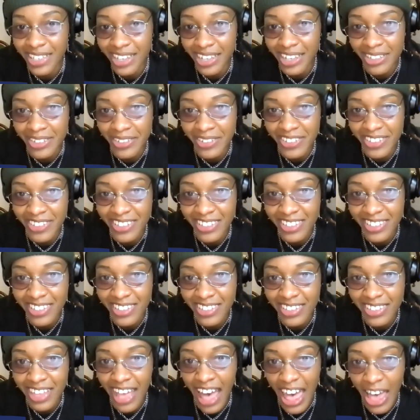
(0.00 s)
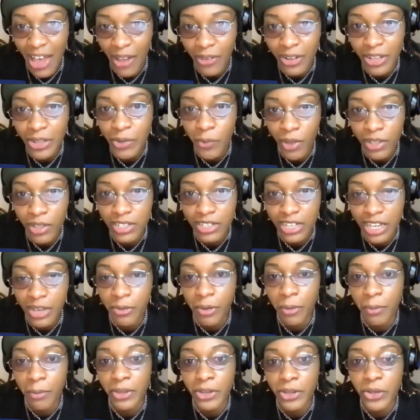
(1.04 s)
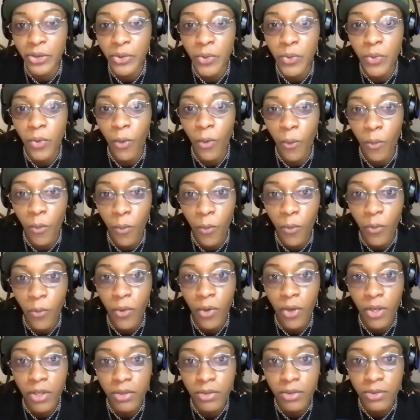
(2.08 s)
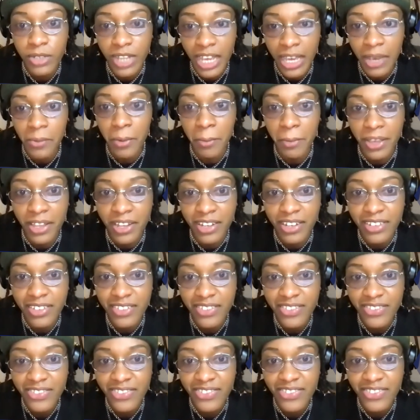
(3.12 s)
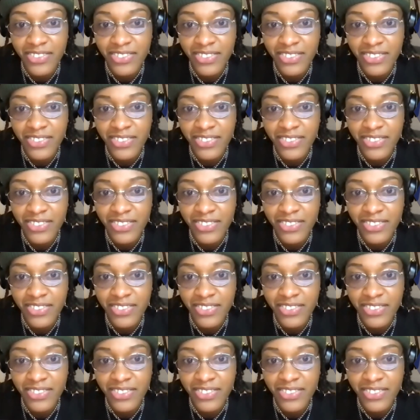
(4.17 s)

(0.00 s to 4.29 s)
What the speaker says: bisexuals, I only want to date women who date women?